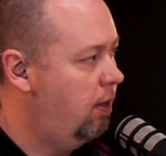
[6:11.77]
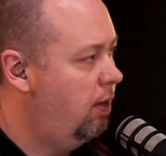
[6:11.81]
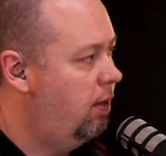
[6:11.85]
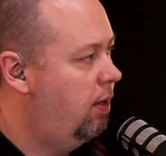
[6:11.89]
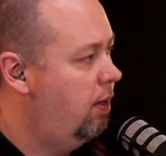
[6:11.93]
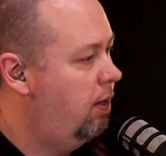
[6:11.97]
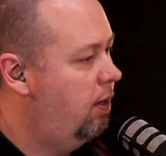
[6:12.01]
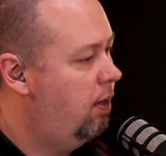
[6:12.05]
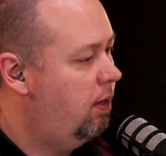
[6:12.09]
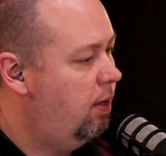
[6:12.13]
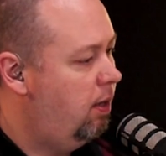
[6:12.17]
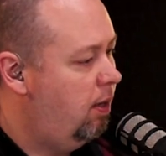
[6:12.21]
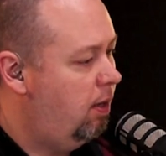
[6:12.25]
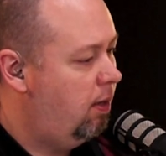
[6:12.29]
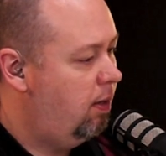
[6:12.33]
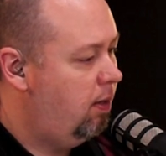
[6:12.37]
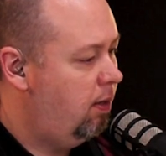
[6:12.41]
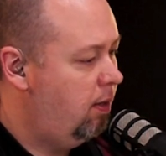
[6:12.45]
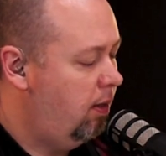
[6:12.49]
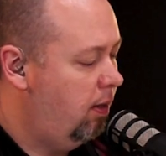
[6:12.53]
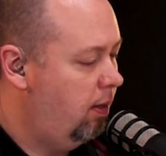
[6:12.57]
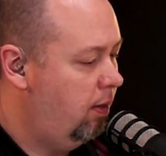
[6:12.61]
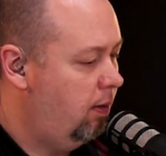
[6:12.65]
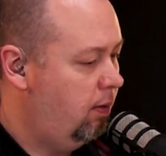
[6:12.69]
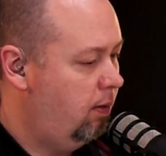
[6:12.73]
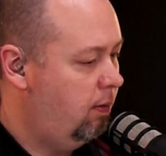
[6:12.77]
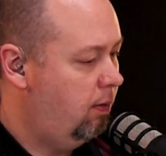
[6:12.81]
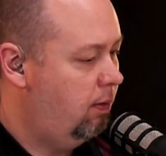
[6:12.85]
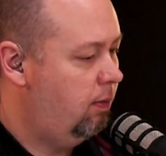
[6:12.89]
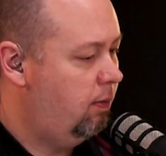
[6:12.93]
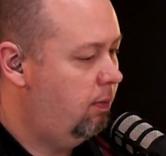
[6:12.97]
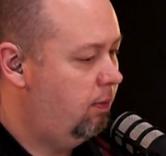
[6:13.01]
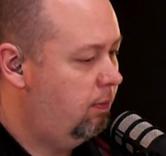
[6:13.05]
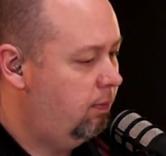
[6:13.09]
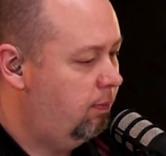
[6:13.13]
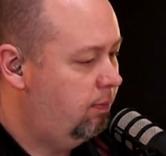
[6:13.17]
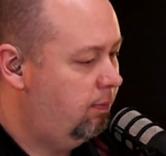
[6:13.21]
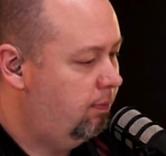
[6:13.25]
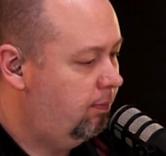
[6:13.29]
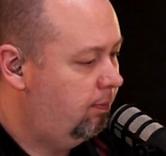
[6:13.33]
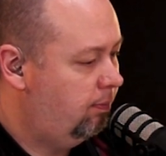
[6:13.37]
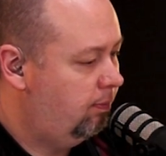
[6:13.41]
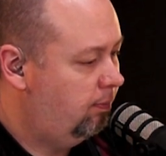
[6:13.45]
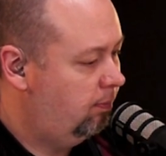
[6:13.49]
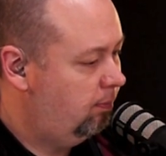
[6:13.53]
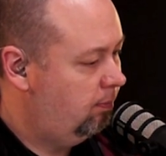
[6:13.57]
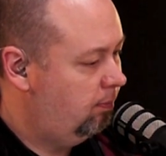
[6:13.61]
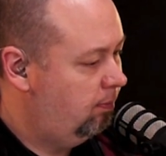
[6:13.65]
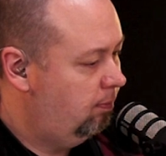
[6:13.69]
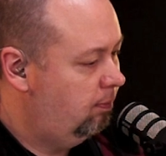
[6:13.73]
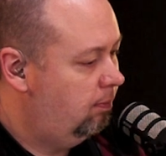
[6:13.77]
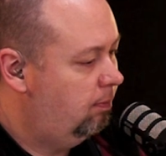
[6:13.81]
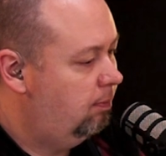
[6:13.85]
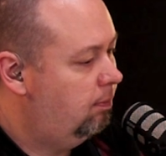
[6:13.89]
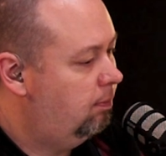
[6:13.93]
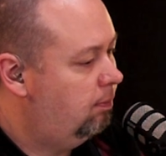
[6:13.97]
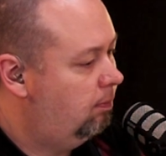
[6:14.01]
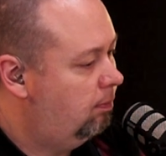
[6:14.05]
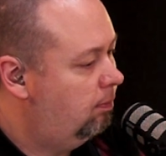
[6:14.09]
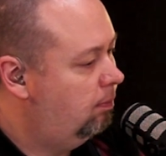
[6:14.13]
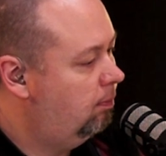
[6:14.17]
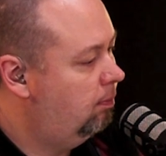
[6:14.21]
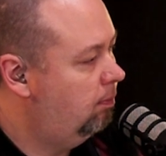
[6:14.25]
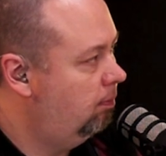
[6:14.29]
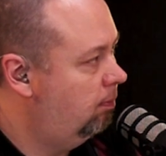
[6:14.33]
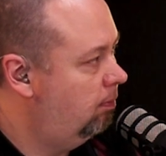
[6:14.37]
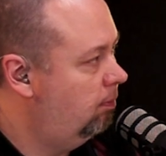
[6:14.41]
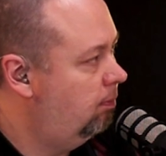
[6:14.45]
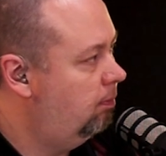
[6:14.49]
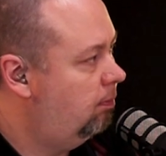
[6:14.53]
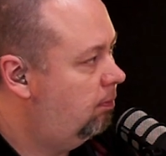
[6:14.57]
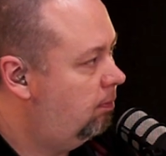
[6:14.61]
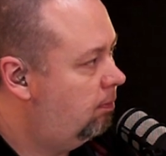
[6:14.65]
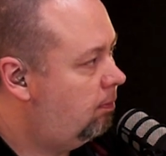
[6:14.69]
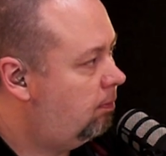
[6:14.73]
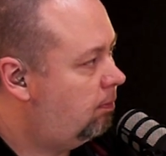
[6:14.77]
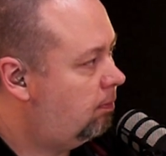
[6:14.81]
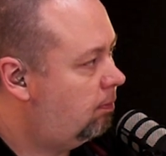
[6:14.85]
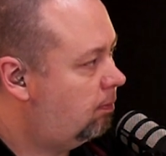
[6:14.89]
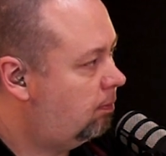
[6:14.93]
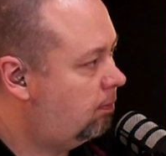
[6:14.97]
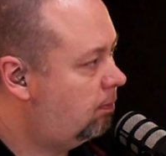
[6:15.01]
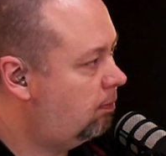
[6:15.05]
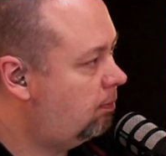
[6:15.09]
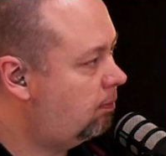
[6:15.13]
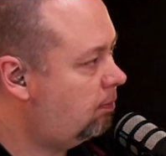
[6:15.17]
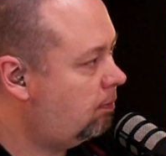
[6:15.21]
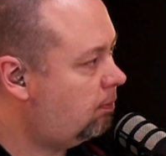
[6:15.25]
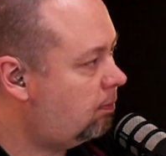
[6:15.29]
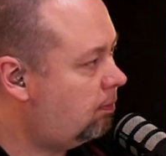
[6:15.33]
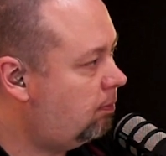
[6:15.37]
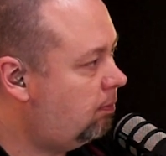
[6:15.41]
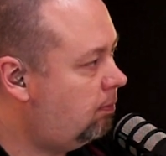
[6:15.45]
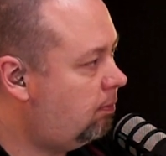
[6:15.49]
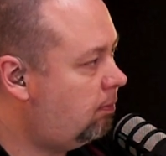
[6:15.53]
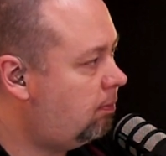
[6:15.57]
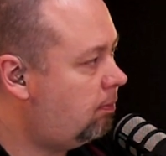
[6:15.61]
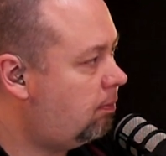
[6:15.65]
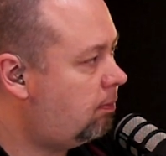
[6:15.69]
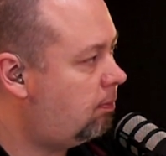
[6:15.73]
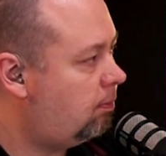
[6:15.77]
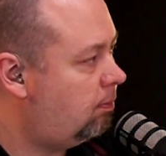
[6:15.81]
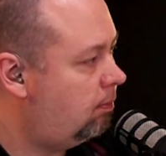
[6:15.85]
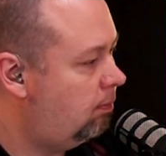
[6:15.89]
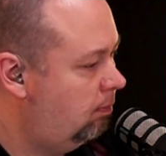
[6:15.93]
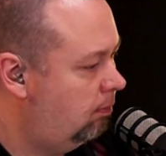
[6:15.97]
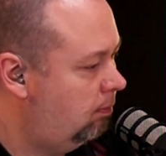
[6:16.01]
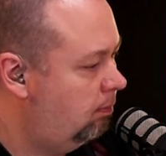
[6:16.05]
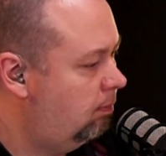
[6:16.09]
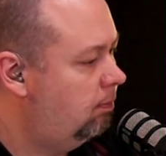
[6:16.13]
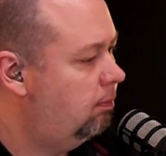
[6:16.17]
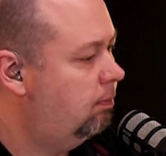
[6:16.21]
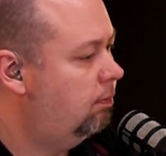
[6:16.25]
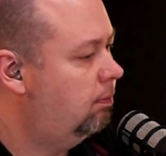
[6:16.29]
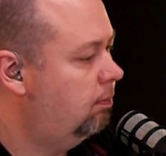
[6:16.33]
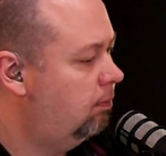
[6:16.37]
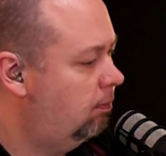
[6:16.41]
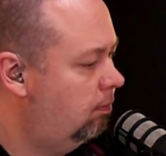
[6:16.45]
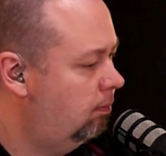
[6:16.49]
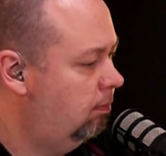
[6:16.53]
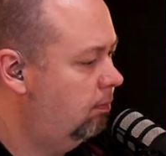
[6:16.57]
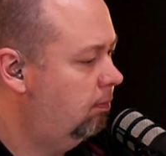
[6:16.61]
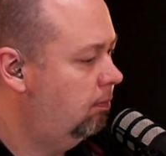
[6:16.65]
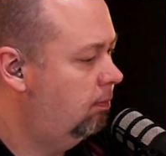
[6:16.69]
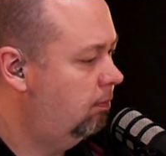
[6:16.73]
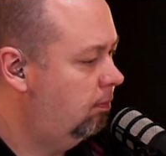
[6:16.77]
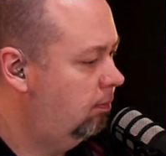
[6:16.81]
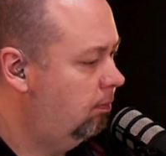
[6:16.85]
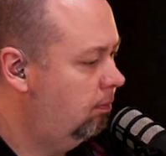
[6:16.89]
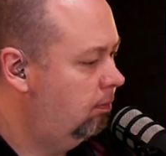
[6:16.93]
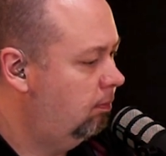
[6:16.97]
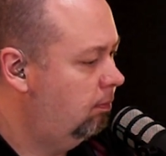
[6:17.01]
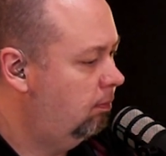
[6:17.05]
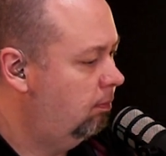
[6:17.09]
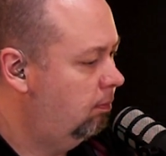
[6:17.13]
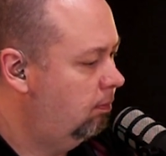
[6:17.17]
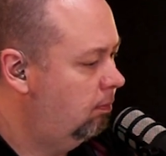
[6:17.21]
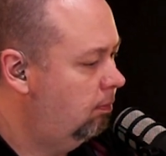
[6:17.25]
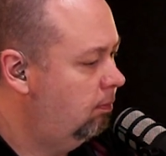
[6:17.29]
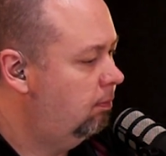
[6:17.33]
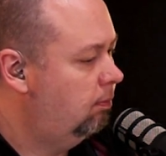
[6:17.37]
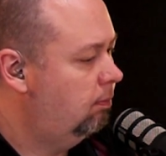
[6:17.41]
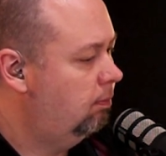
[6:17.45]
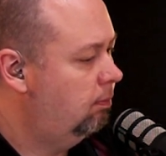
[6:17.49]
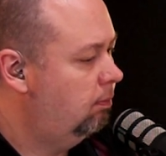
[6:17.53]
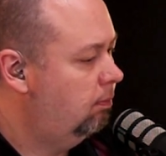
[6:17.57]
This person isn't speaking.